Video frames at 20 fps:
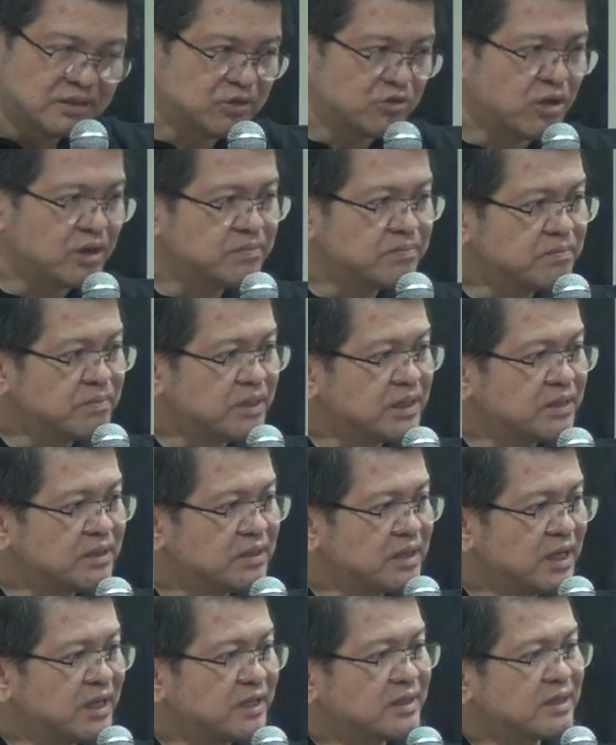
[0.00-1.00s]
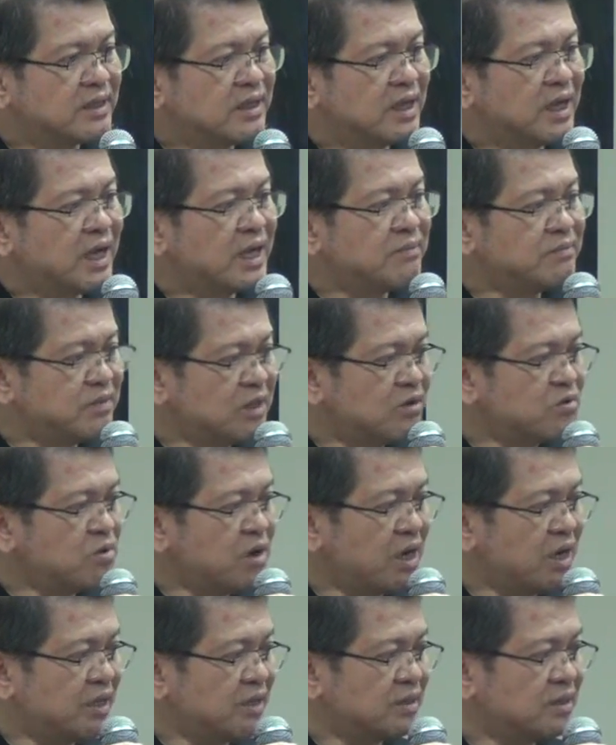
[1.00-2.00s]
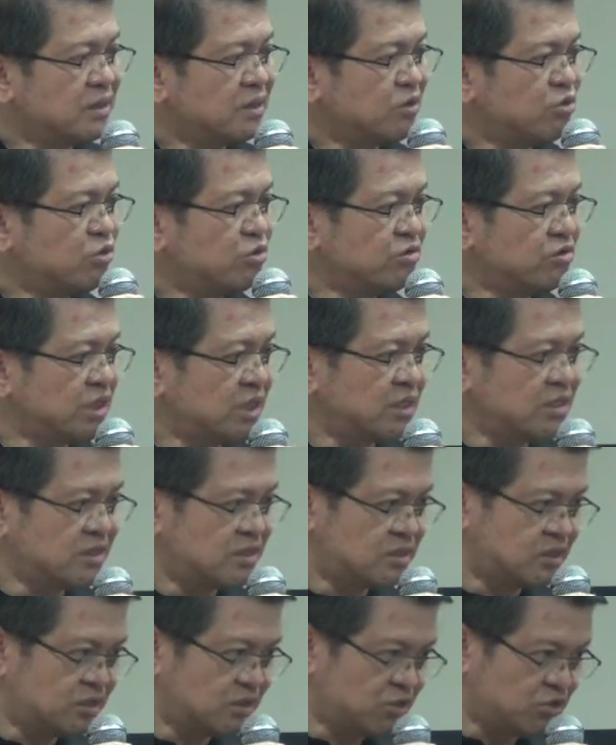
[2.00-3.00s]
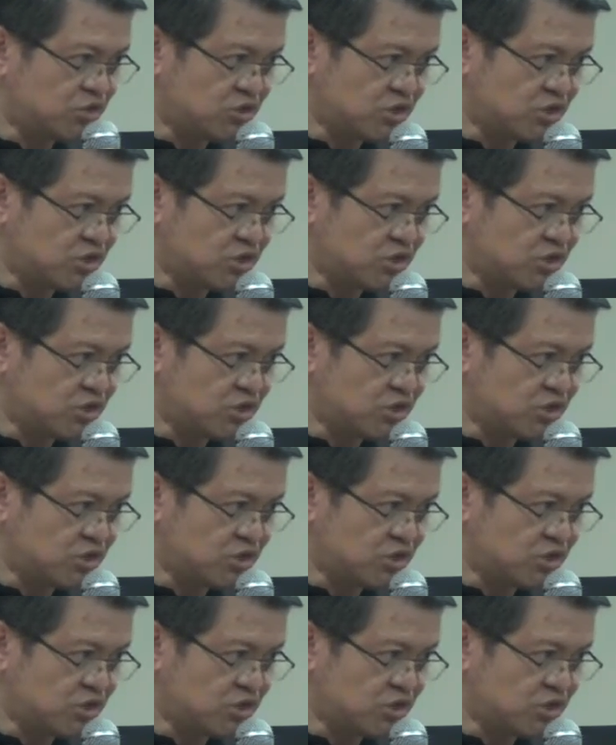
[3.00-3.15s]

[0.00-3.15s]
to admit that I'm the one who needs to